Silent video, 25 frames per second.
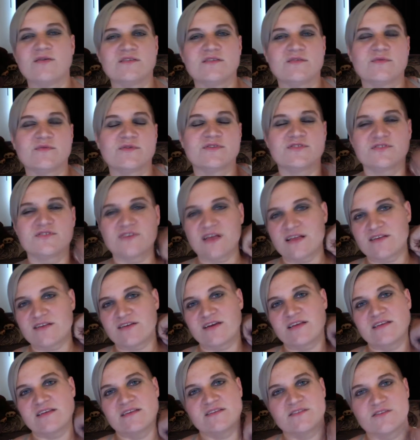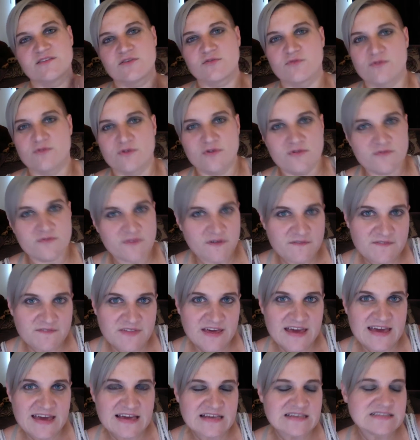and so we're just kind of getting into the groove of
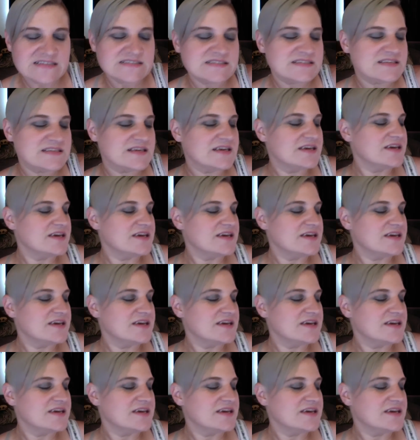things.